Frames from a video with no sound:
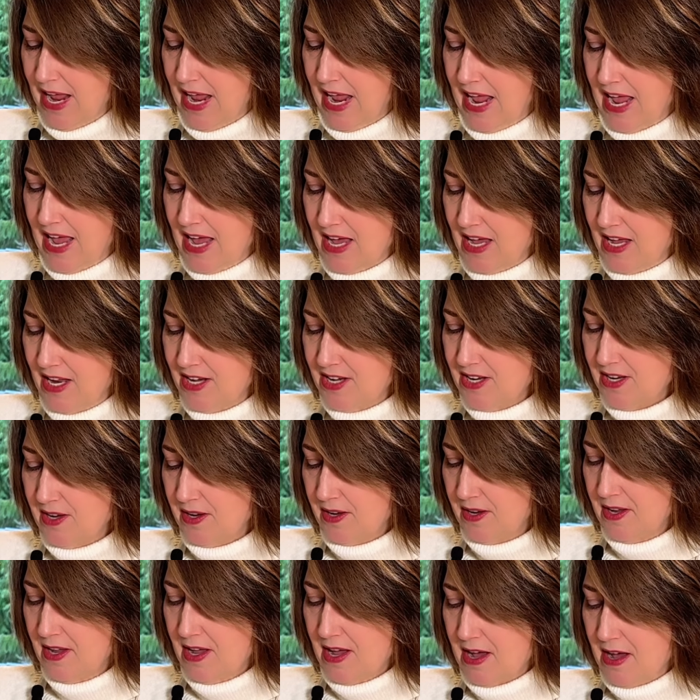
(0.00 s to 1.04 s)
And
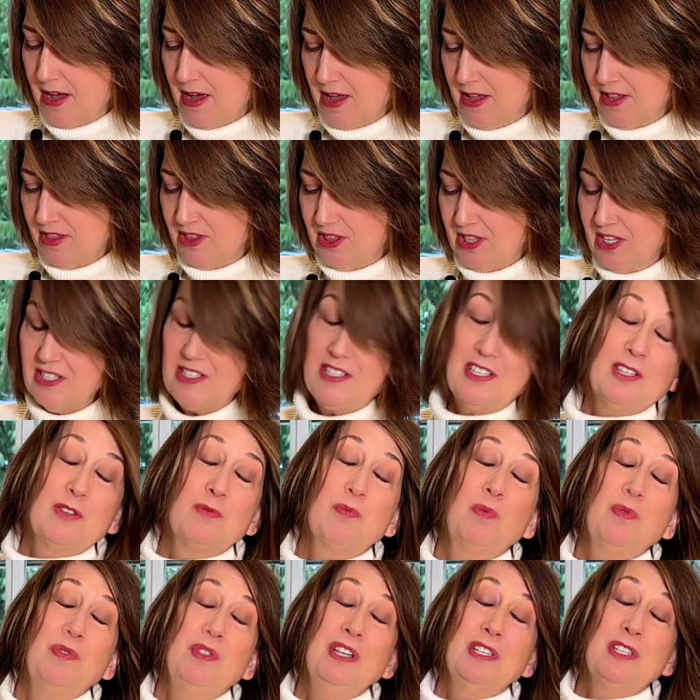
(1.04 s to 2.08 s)
this
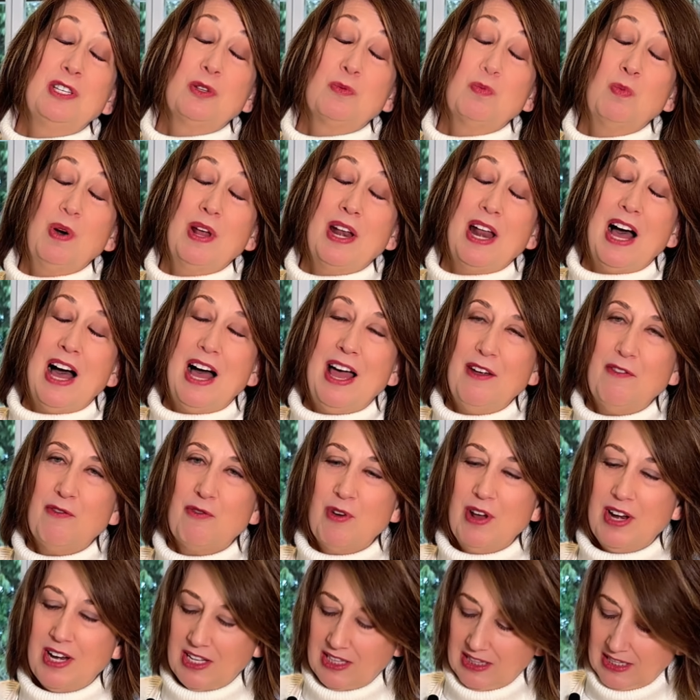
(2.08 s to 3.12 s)
is what
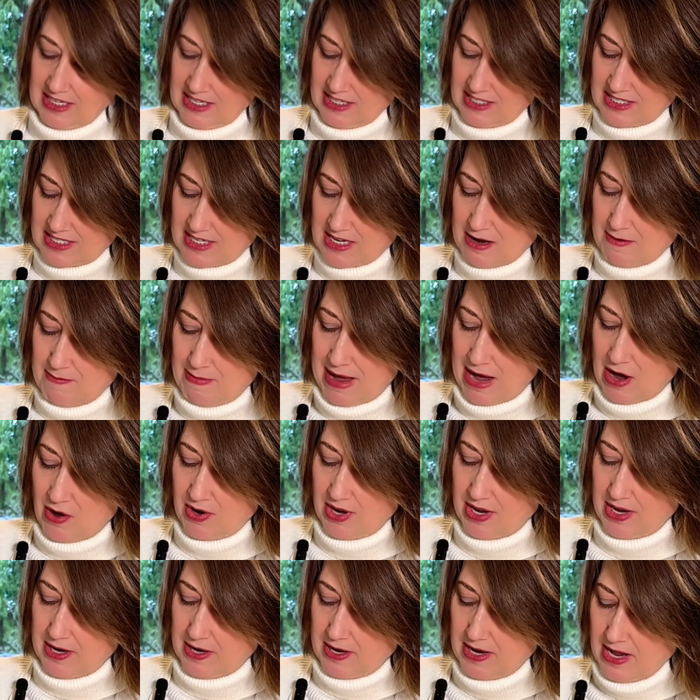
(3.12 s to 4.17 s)
I've read, at least,
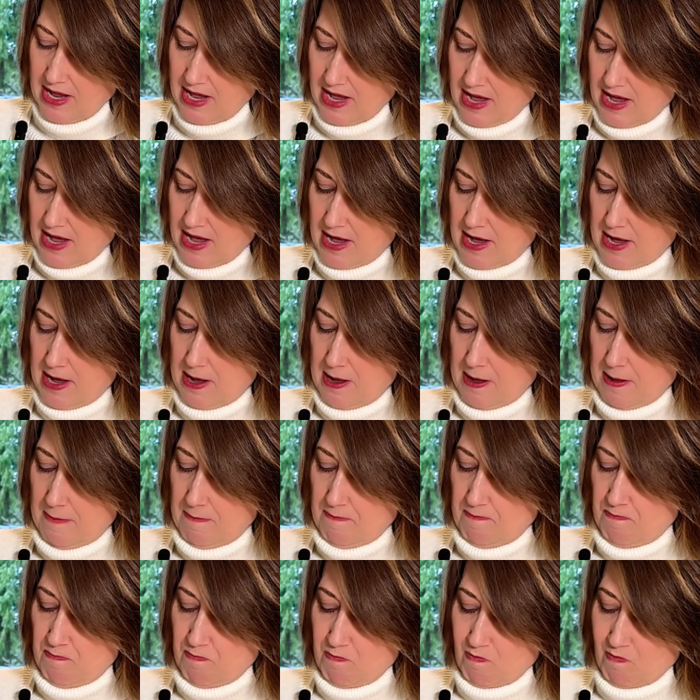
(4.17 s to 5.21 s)
about it.
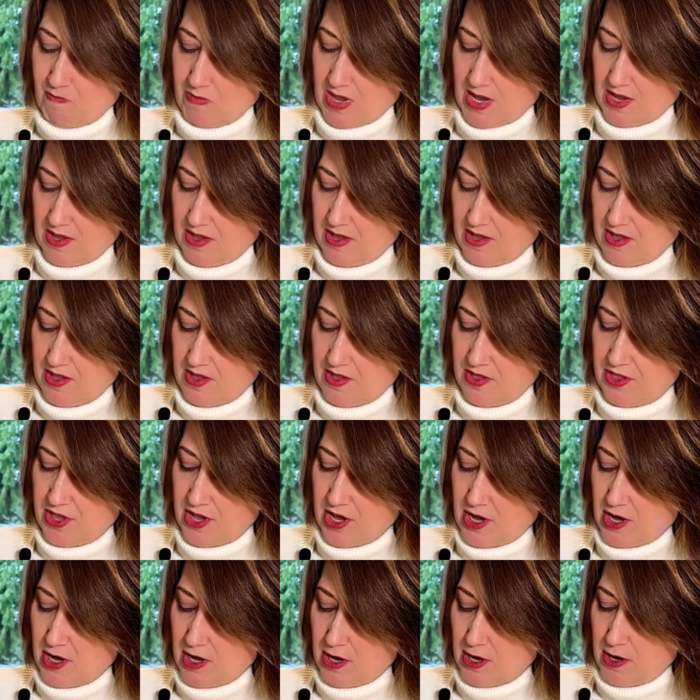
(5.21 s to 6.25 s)

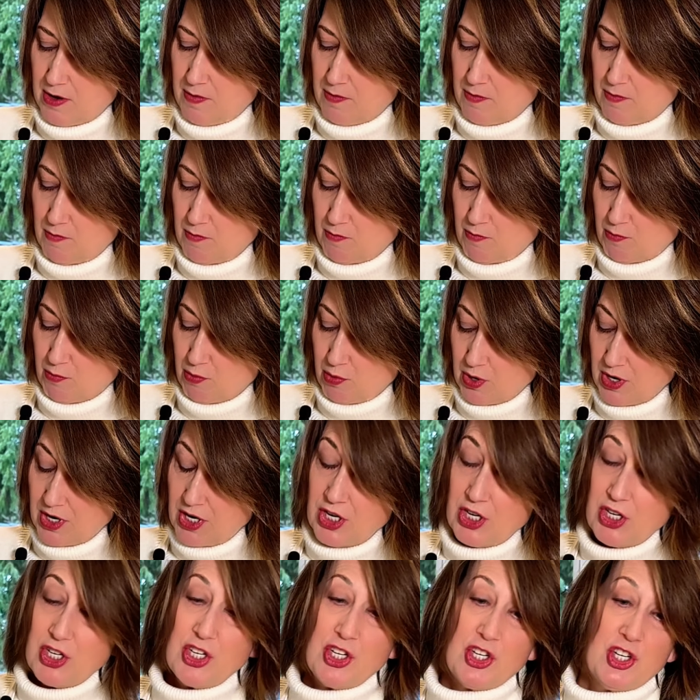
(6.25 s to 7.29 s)
The
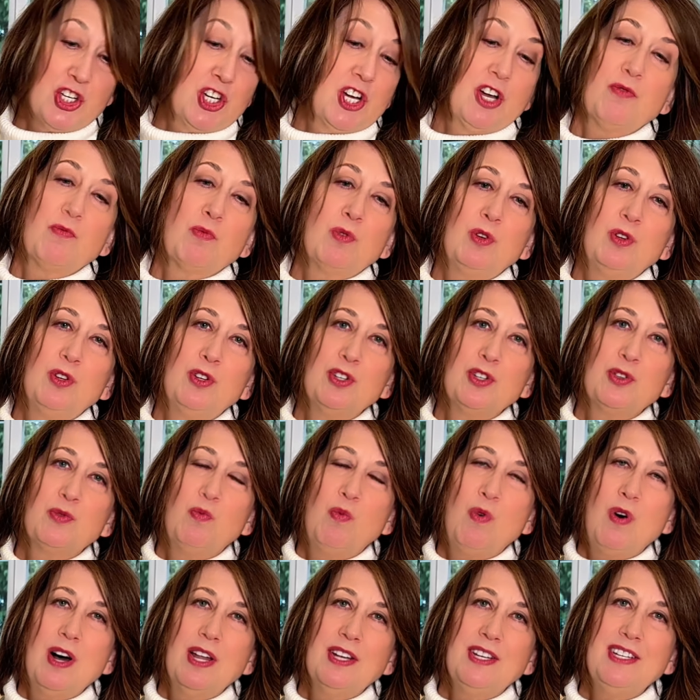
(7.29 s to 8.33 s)
British
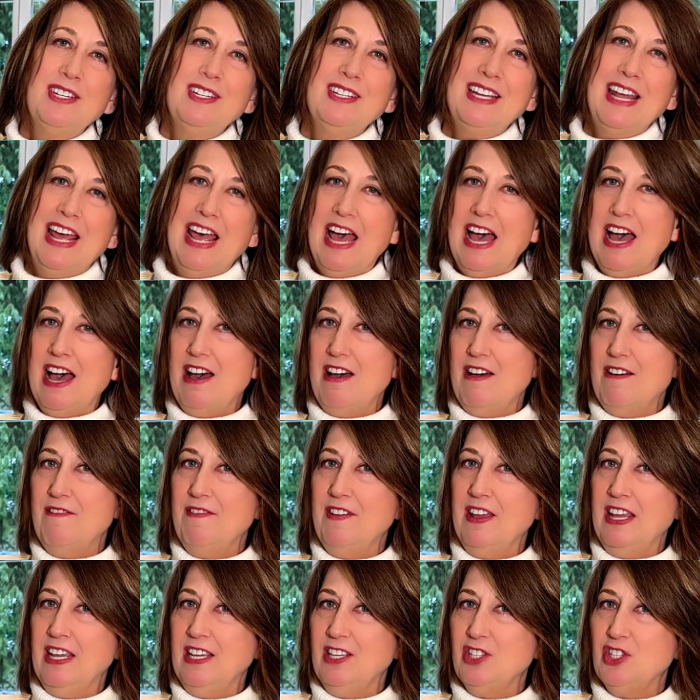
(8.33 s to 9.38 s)
generals wanted to
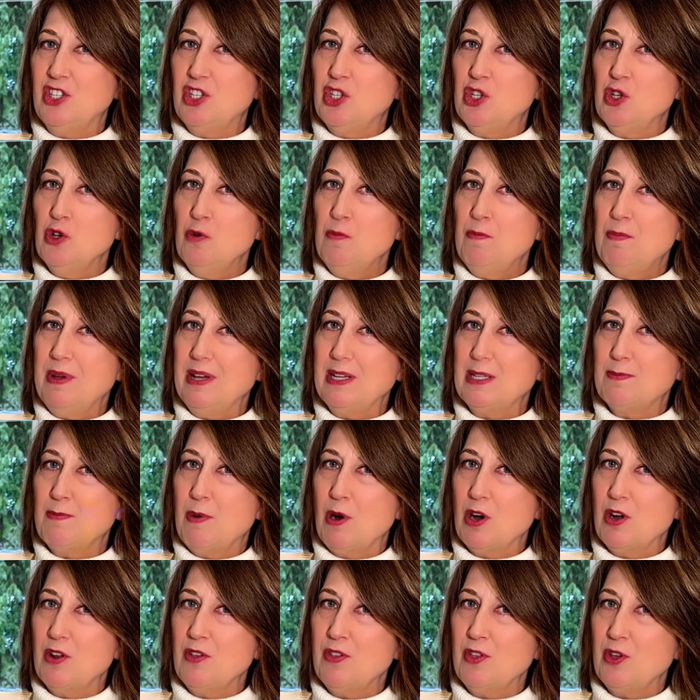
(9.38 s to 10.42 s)
have a soup as
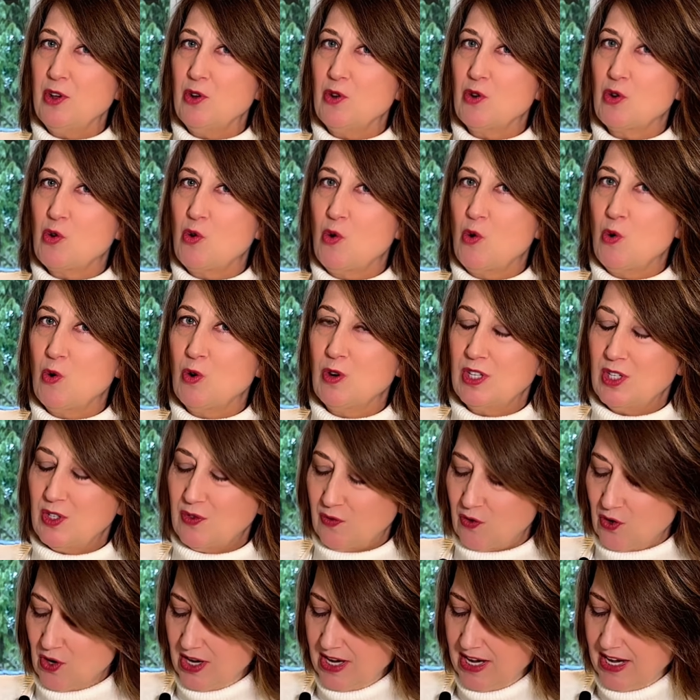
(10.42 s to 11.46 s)
part of their
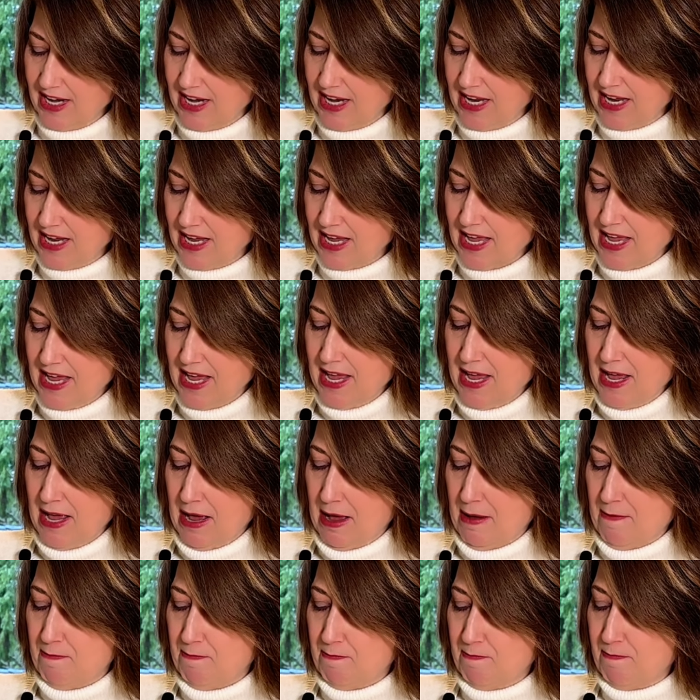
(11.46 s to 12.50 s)
course for eating,
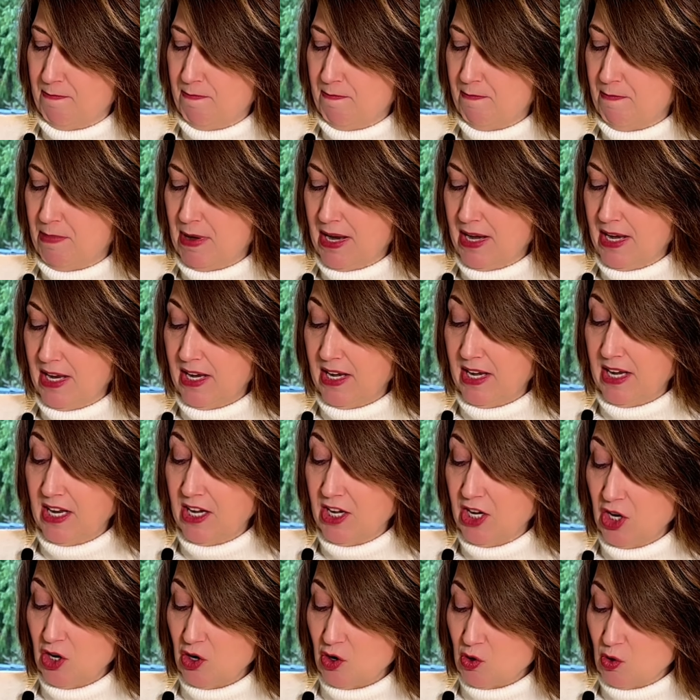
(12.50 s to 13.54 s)
but in
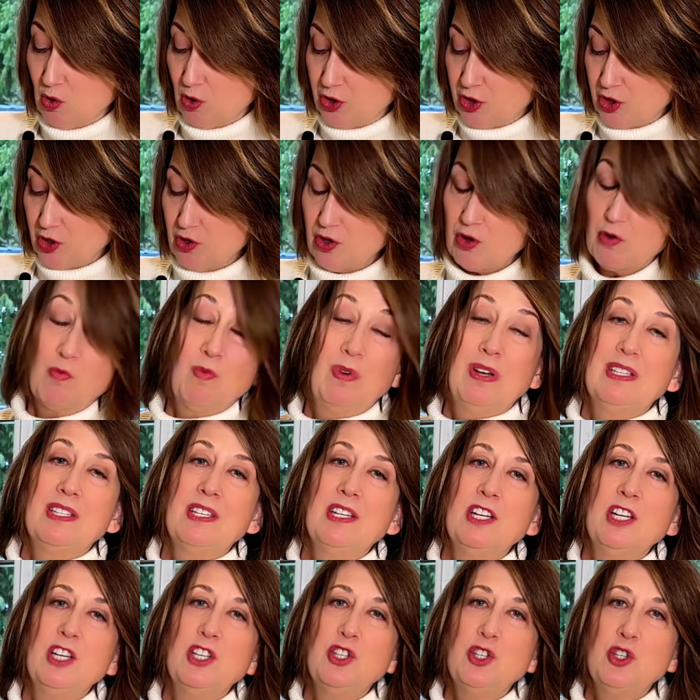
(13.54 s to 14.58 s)
Indian culture there
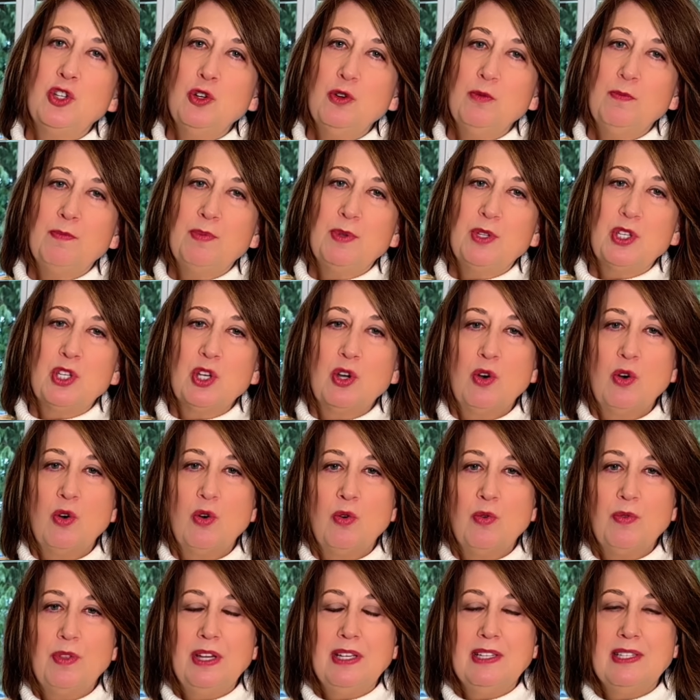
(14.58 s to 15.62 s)
wasn't a soup,
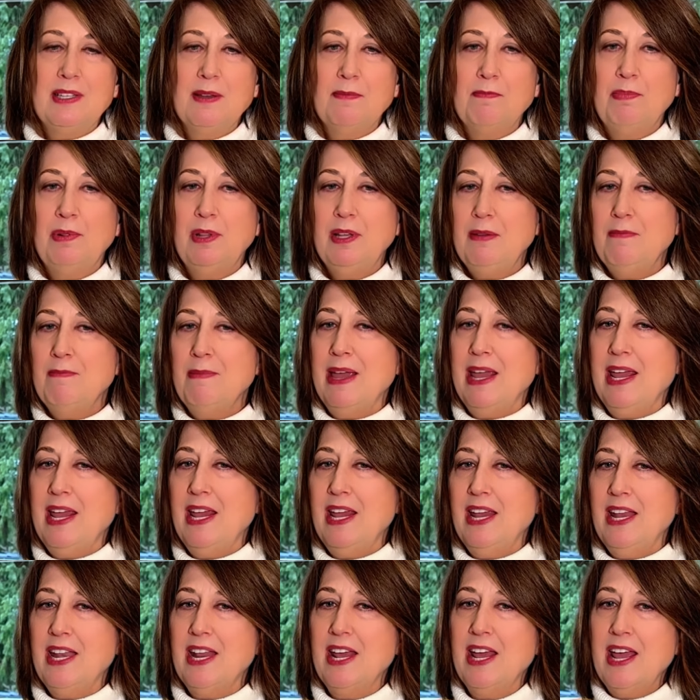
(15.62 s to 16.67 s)
so they simply
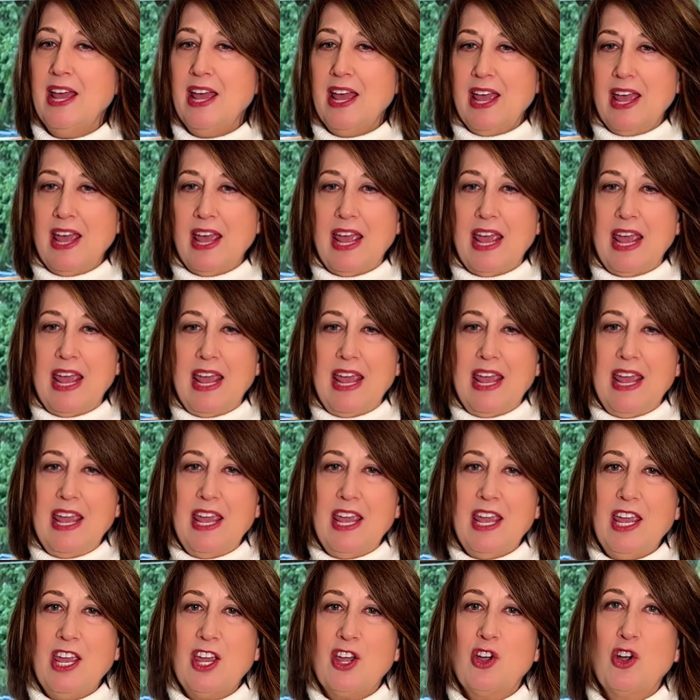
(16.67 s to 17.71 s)
made
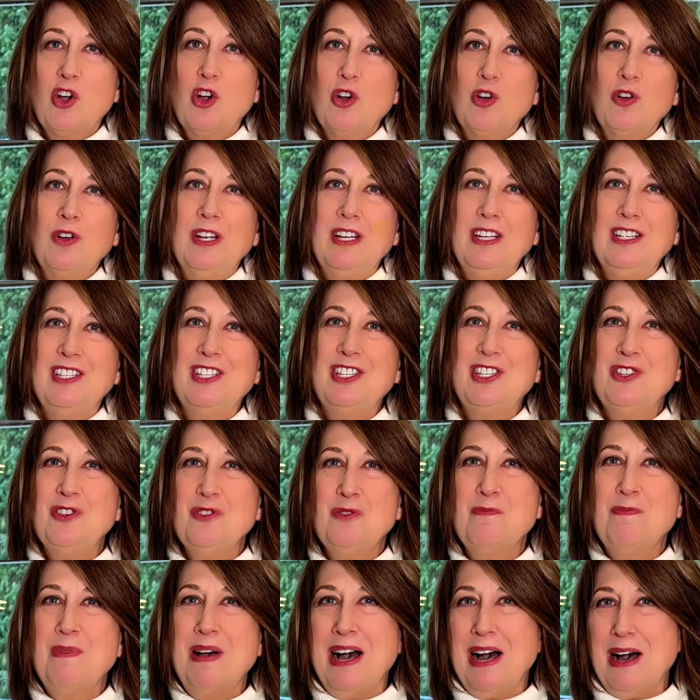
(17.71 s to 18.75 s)
a curry
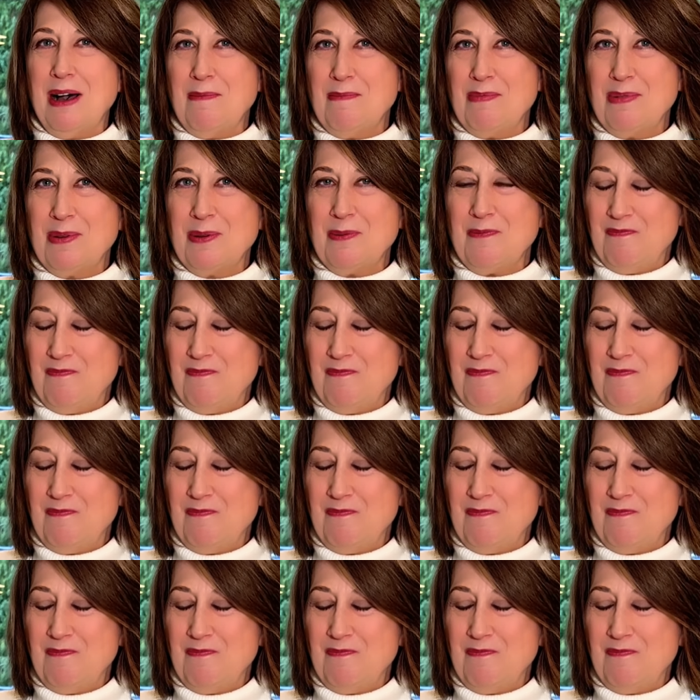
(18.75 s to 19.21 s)
soup up.